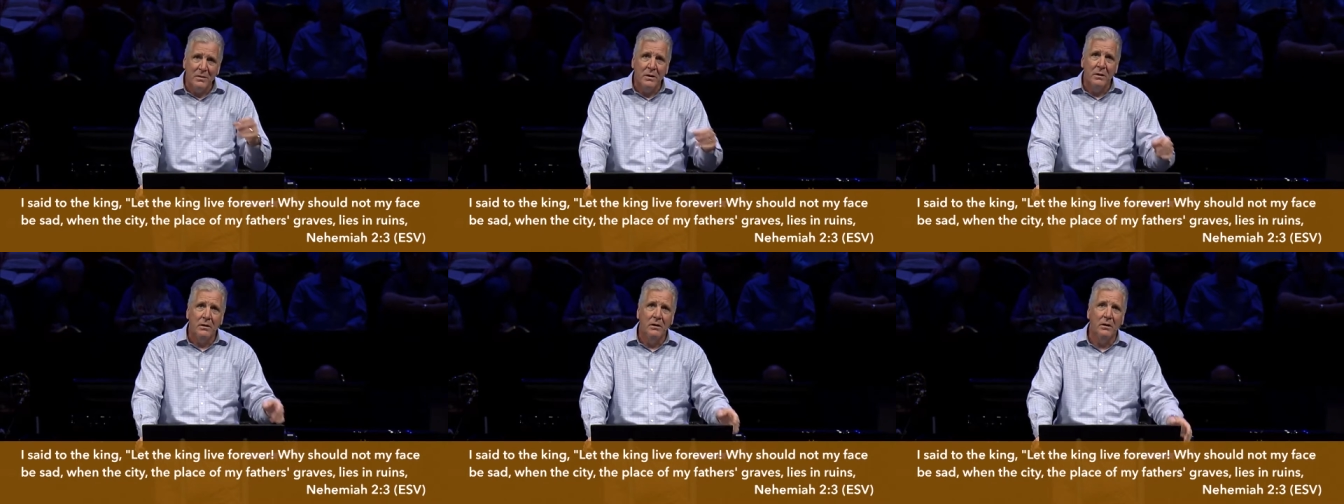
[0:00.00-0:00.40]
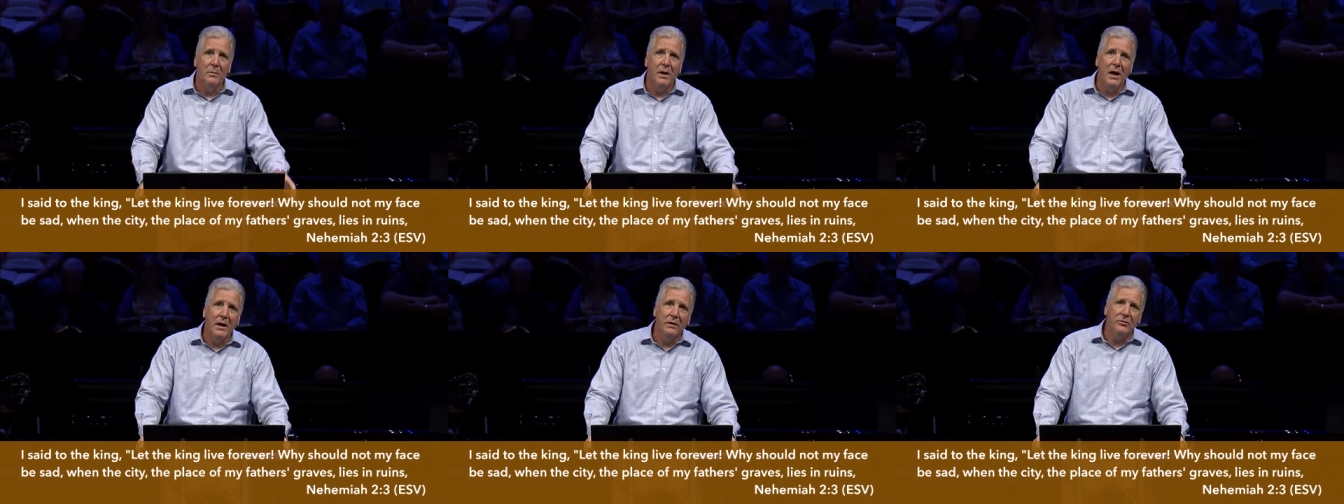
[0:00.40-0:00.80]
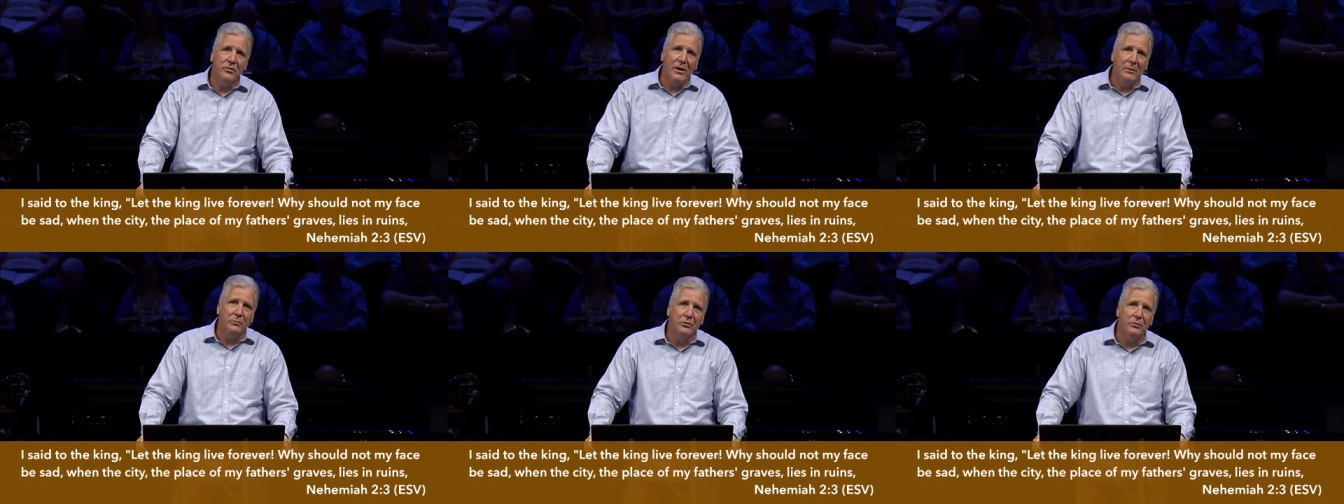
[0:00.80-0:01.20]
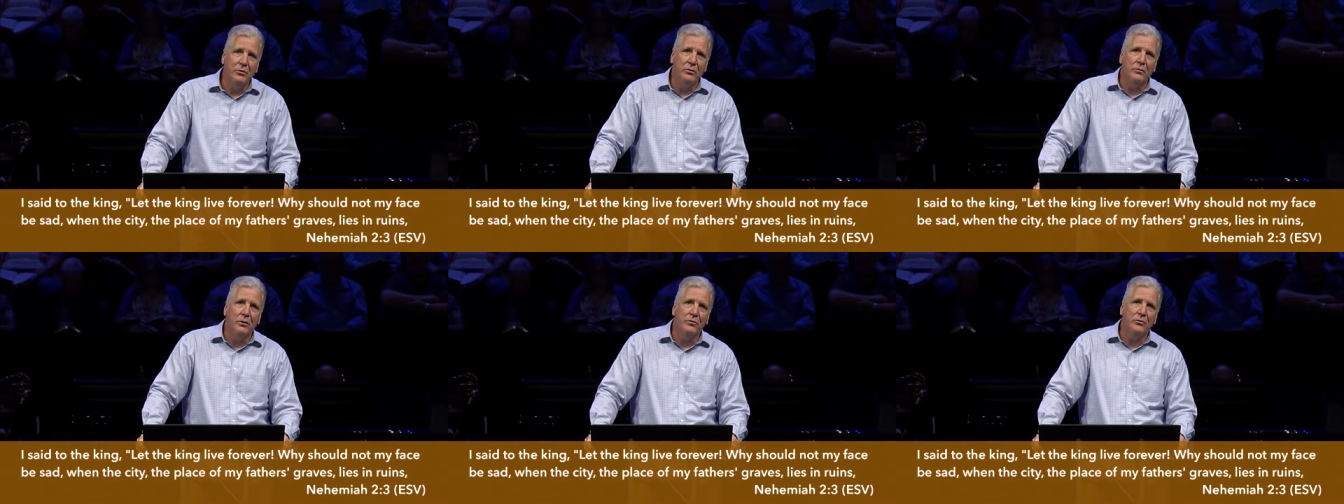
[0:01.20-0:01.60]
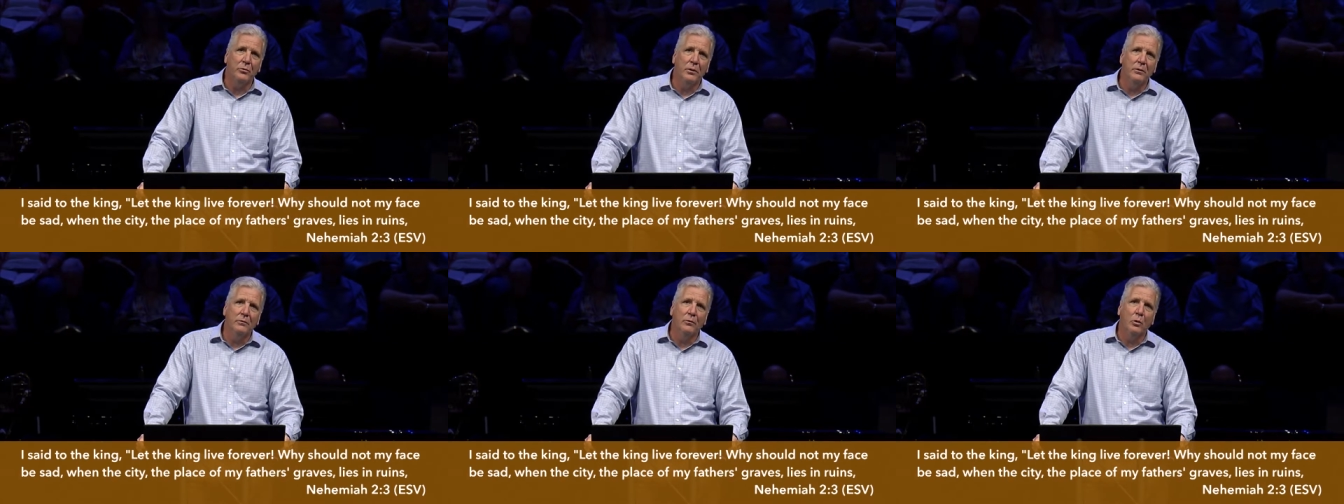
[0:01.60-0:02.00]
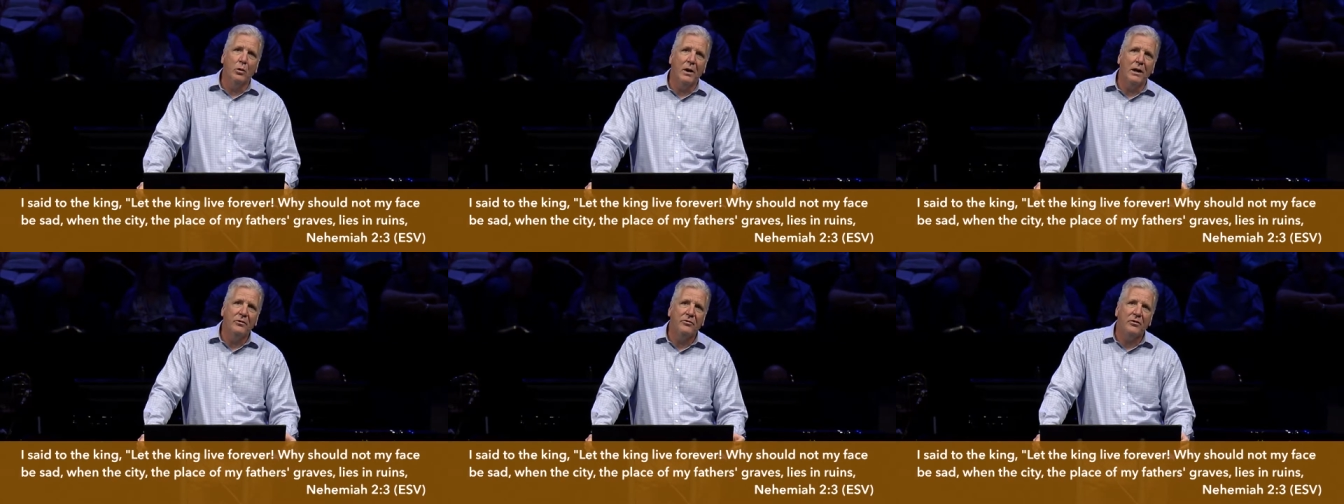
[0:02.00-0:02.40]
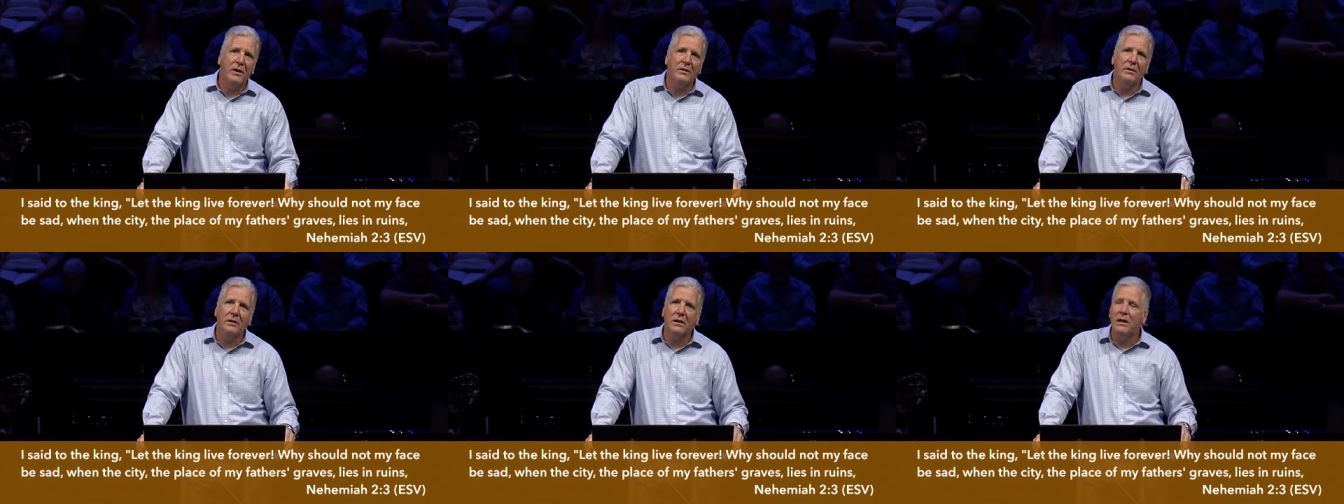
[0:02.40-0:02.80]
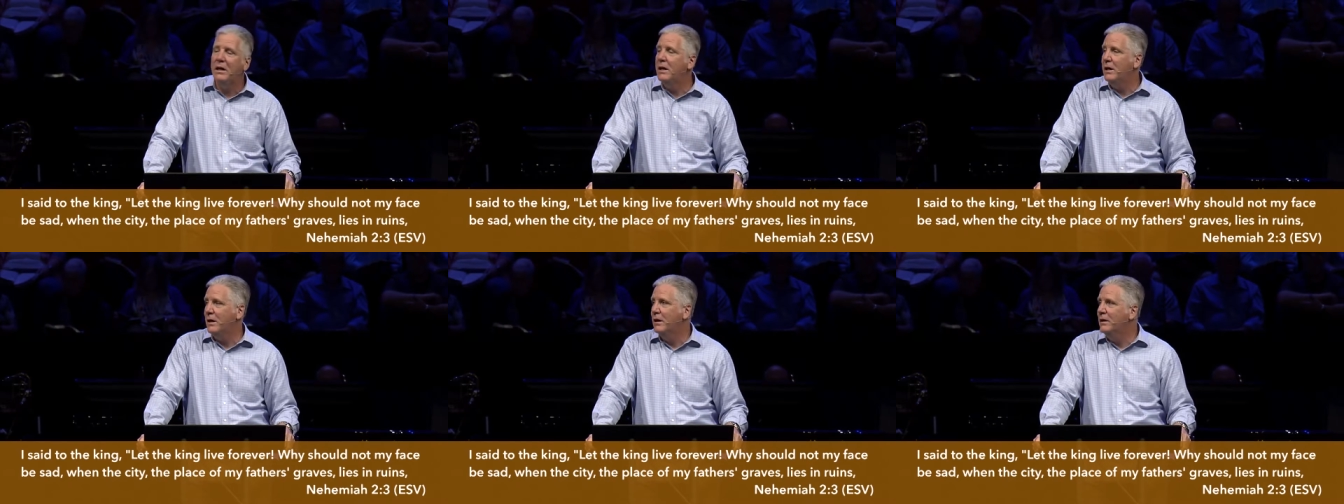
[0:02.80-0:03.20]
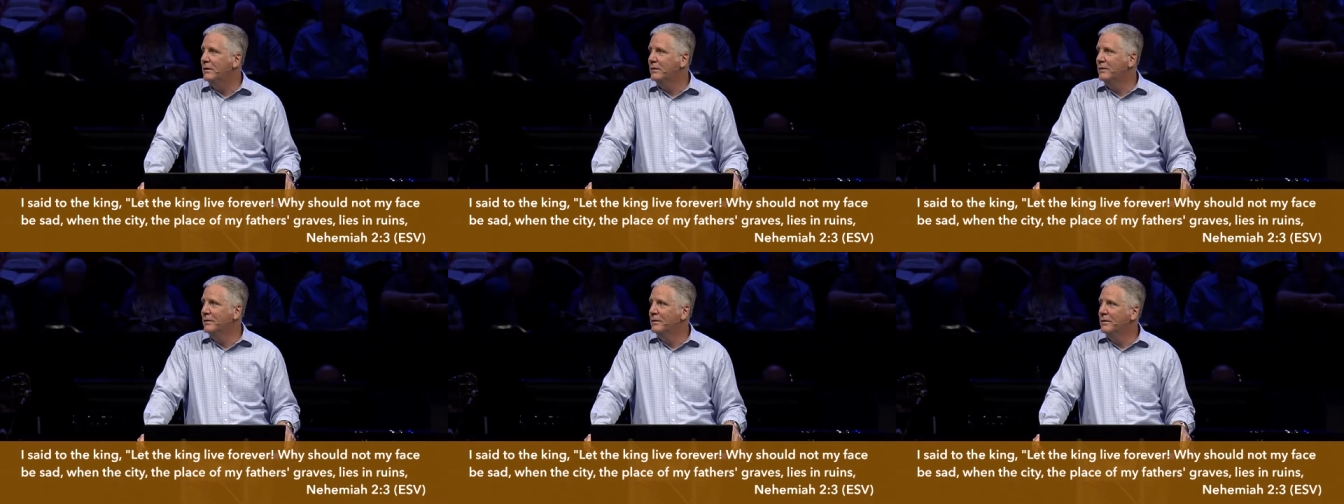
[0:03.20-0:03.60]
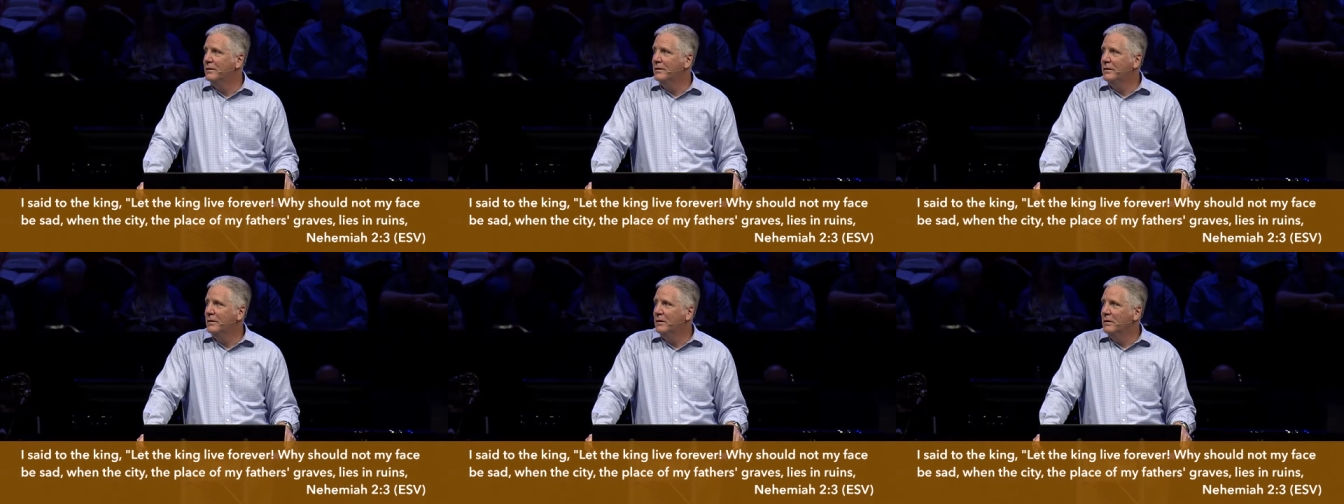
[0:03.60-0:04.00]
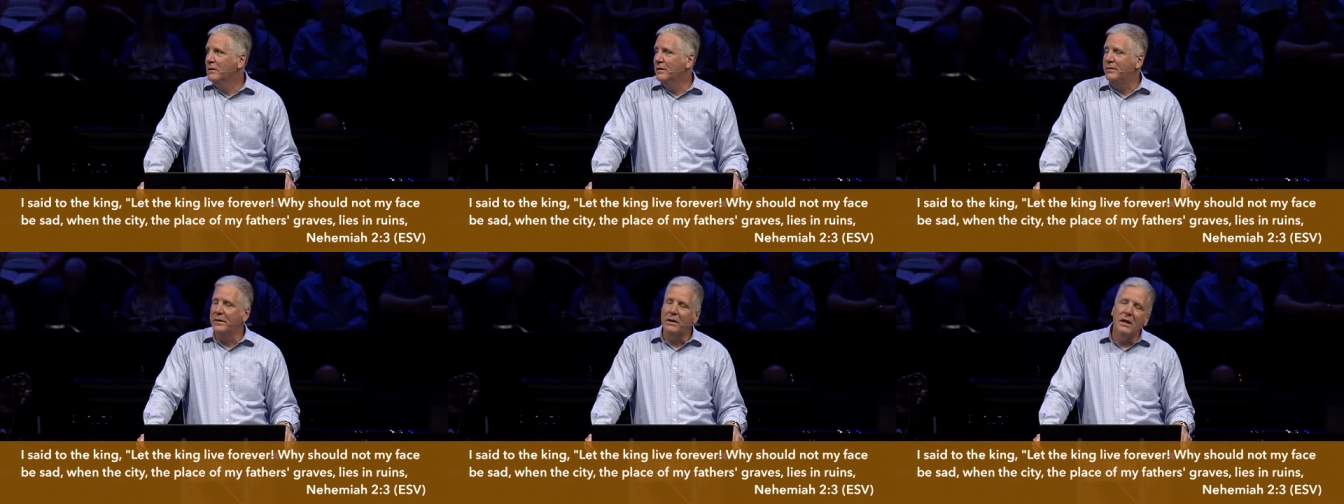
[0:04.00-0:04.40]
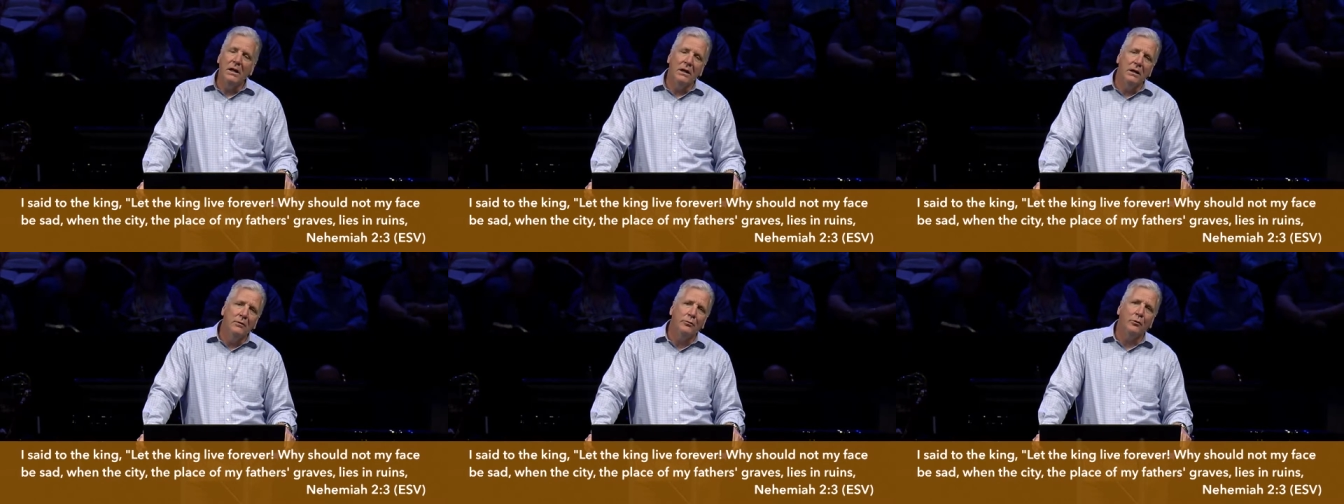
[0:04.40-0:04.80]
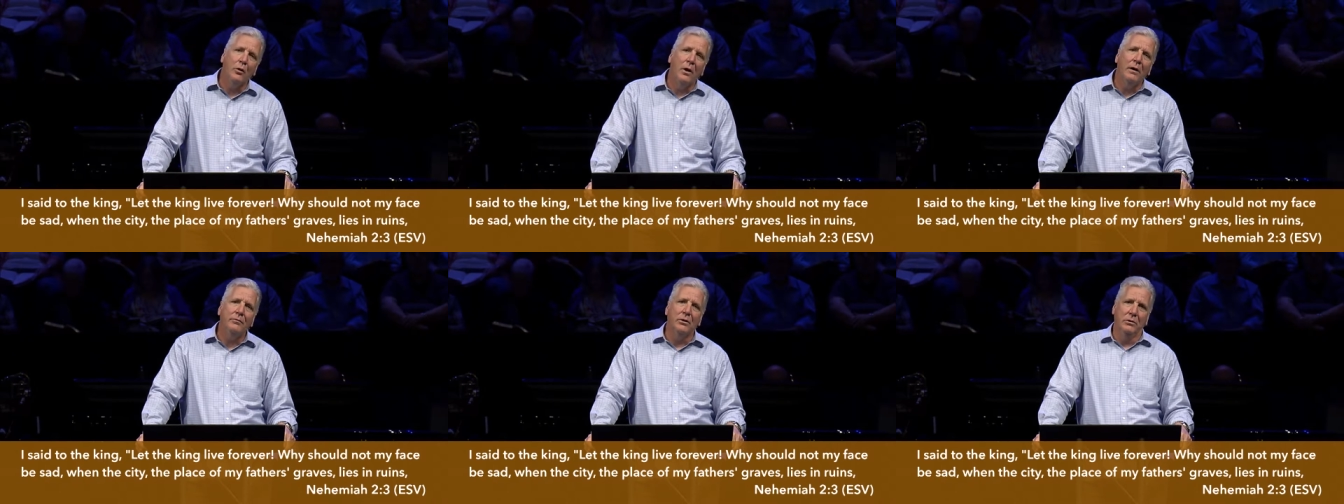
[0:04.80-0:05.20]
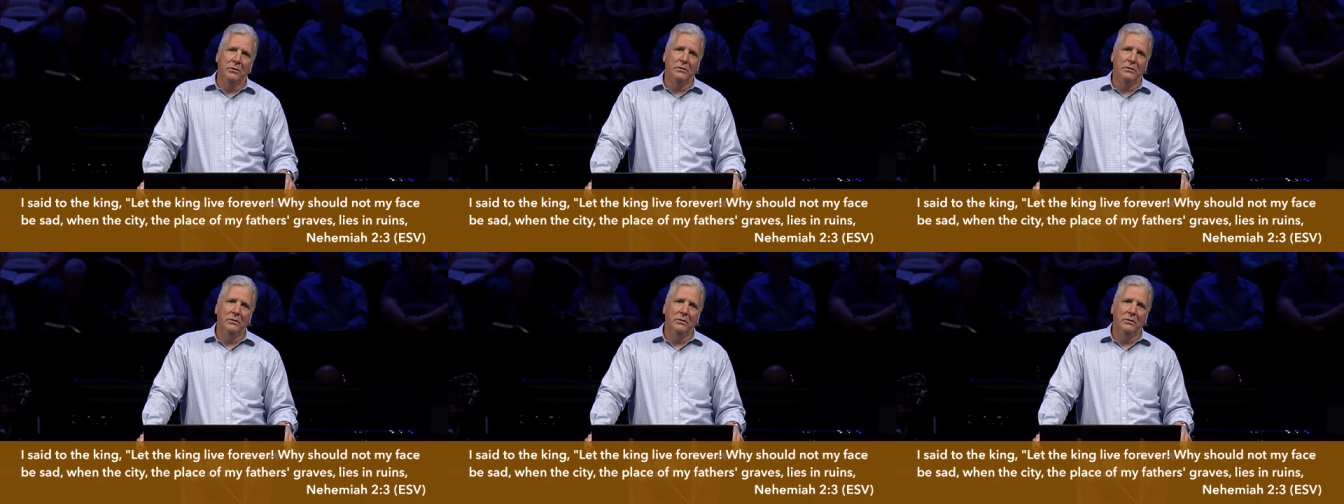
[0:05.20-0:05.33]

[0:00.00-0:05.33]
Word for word: Nehemiah chapter 2, verse 3 and 4. I said to the king, Let the king live forever.